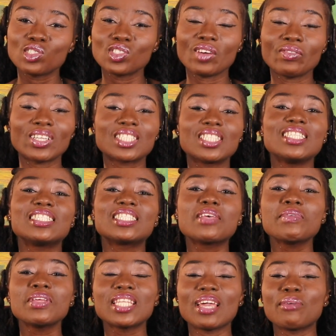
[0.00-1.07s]
should have at least
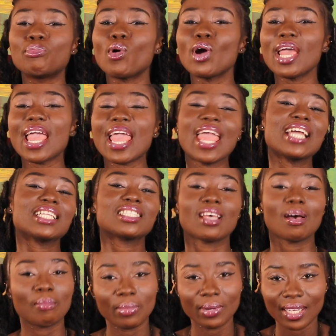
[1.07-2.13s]
given the boy a heads
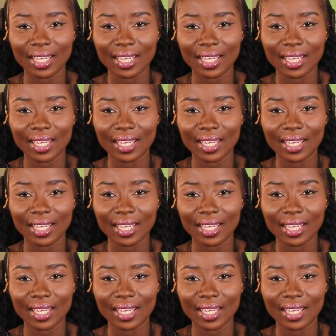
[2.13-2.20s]
up